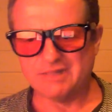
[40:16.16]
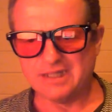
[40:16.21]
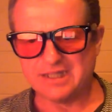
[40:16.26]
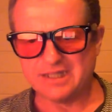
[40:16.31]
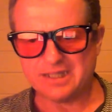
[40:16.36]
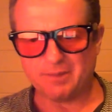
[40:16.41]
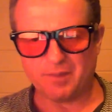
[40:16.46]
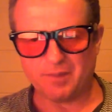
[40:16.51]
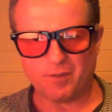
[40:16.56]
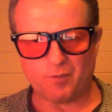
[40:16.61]

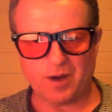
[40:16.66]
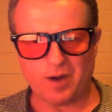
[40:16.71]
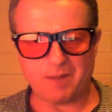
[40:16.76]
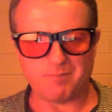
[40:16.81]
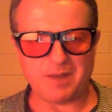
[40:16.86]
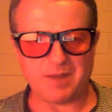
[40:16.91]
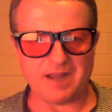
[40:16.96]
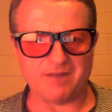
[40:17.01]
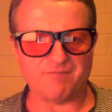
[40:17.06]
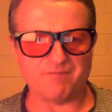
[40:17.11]
some of the
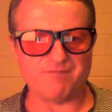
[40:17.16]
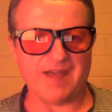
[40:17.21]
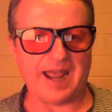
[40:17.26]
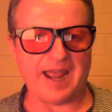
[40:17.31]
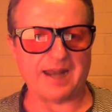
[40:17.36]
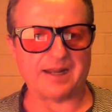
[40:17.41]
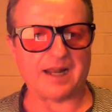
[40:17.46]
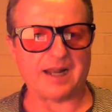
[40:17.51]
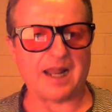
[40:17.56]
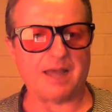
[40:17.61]
repeat
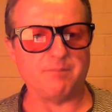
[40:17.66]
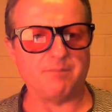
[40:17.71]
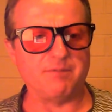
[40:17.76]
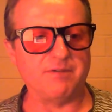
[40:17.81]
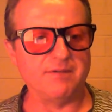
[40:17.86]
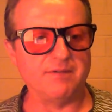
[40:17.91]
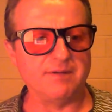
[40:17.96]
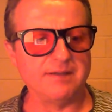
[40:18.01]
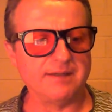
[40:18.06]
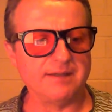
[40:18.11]
fan club,
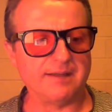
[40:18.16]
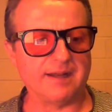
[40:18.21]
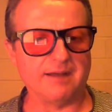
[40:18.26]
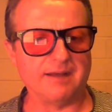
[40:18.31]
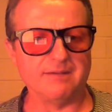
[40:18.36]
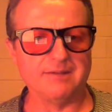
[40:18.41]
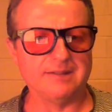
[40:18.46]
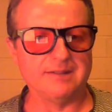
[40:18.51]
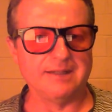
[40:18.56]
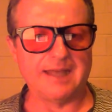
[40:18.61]
you know,